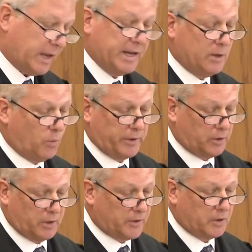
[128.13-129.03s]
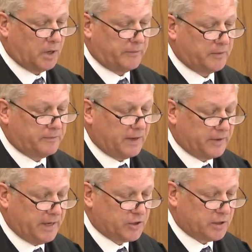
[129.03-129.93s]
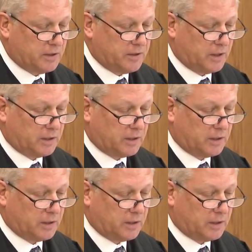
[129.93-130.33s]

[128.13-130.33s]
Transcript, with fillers: Any one or other of a foundation,